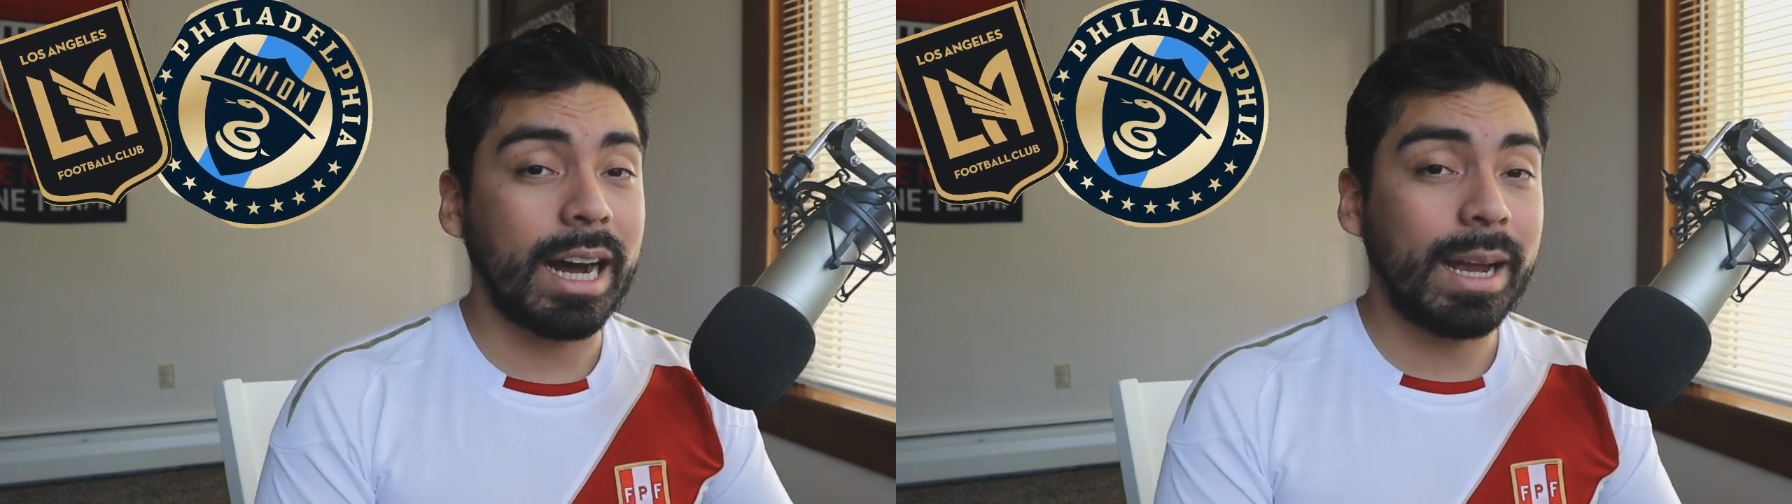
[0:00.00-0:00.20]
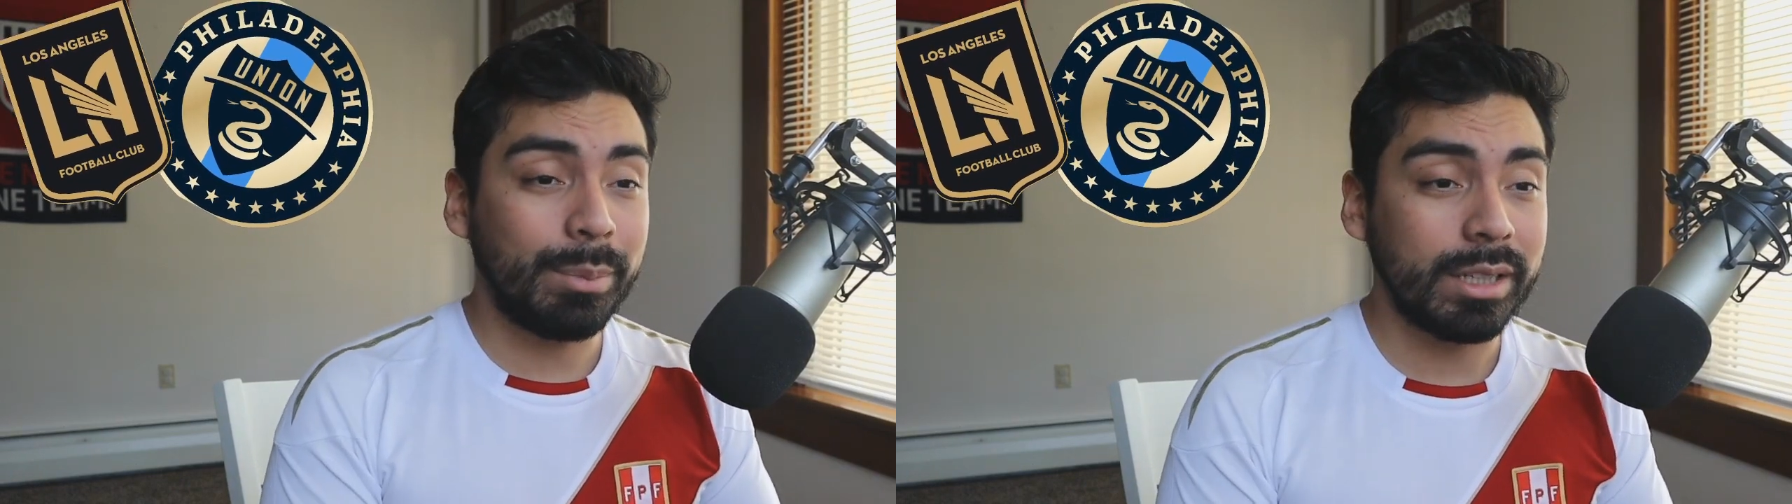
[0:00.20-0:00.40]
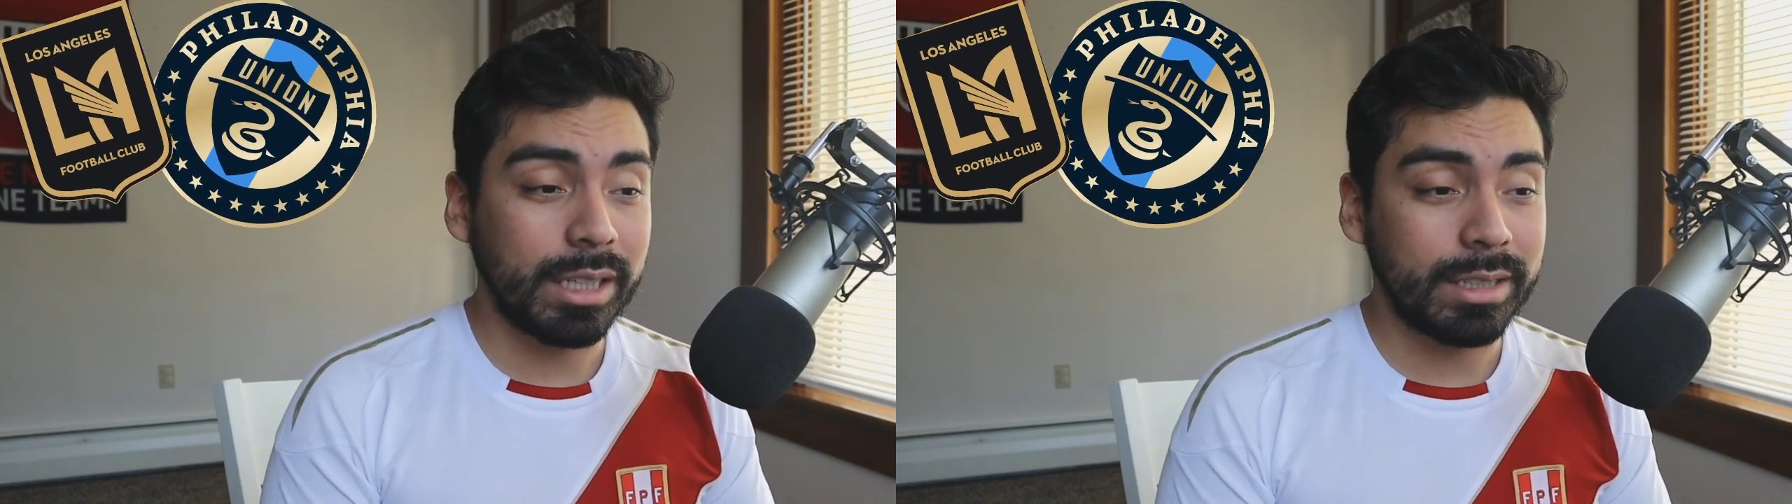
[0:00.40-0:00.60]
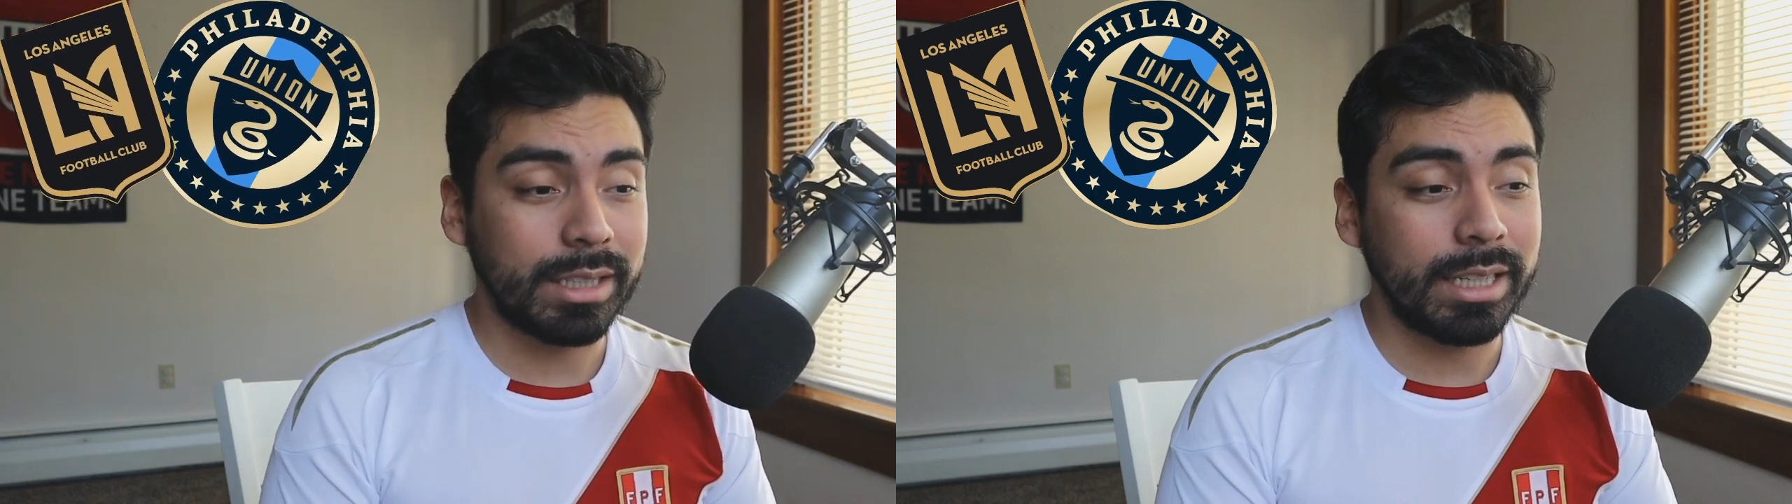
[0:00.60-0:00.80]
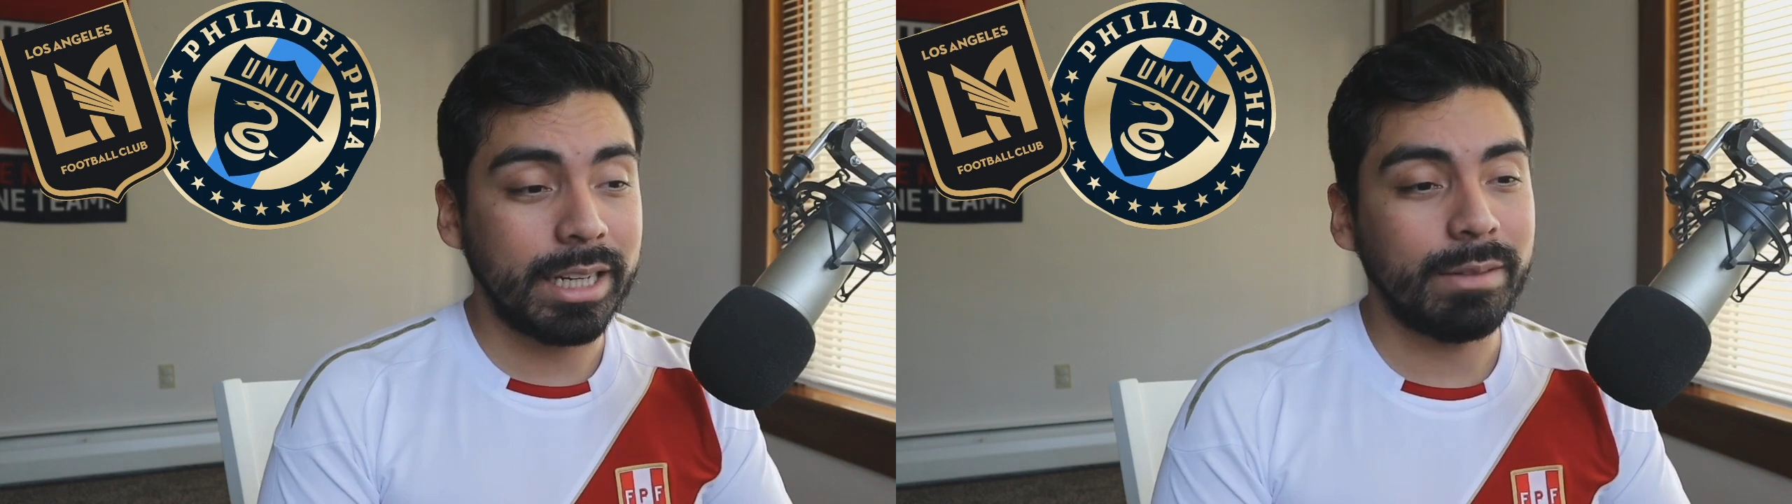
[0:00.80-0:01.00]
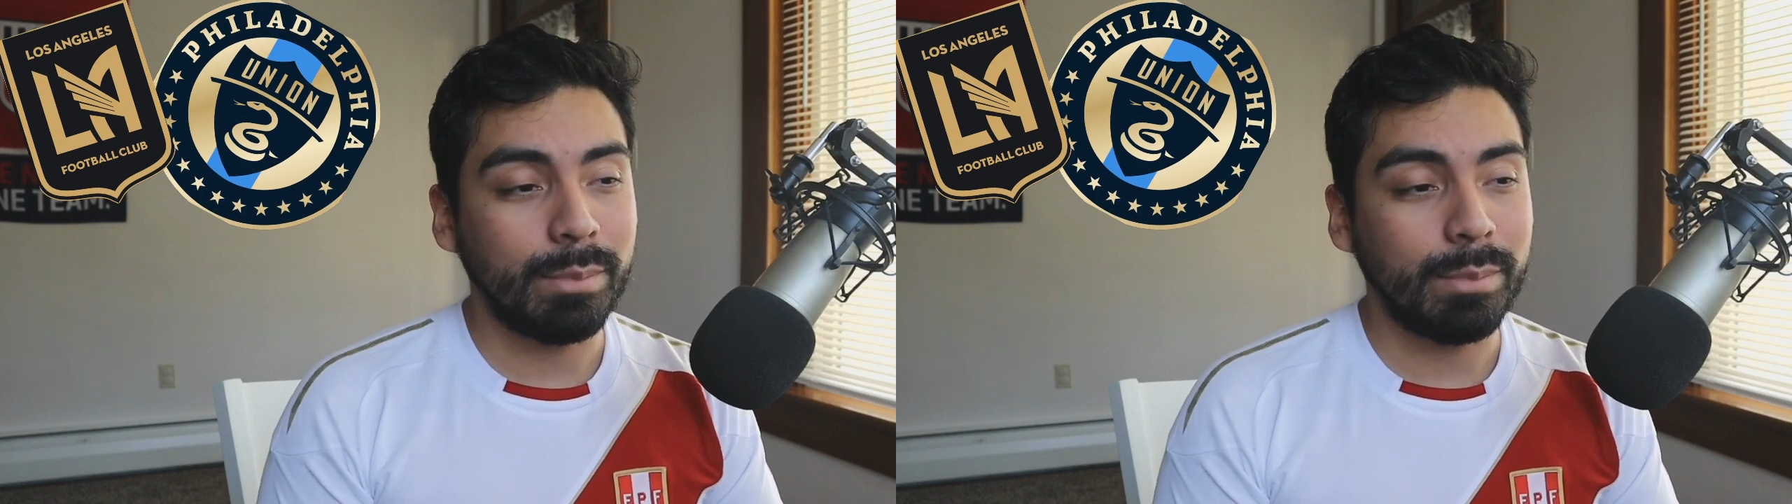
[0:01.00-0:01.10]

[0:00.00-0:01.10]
I predicted in